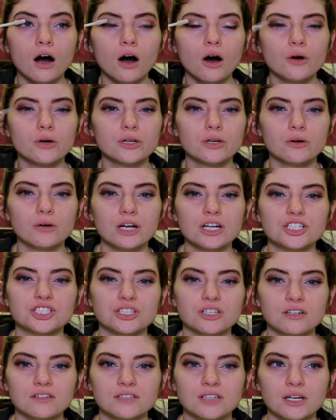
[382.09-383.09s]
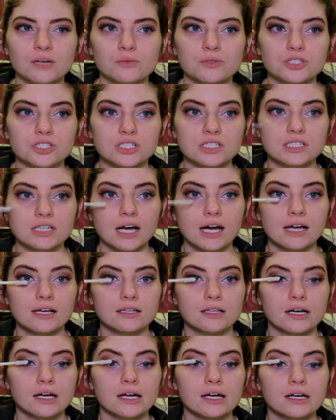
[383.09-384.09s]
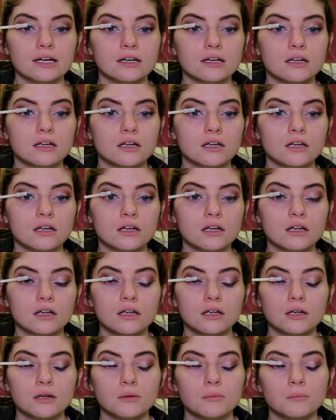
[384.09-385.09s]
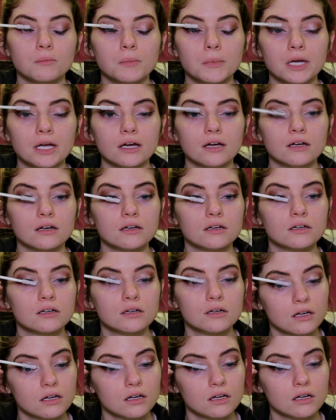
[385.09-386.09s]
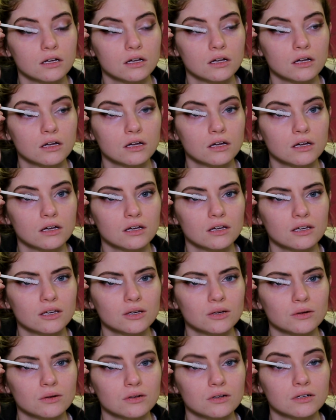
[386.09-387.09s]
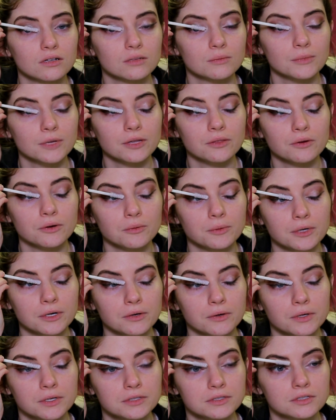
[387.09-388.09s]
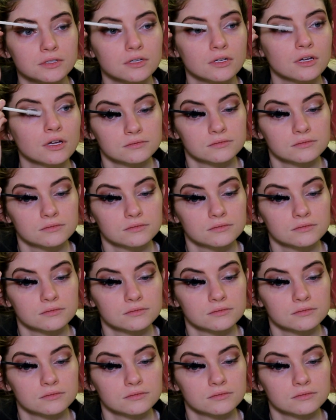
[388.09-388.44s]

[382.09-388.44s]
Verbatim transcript: Oh, you know what I should have done was just tight line. Man. Ew, my throat made a noise.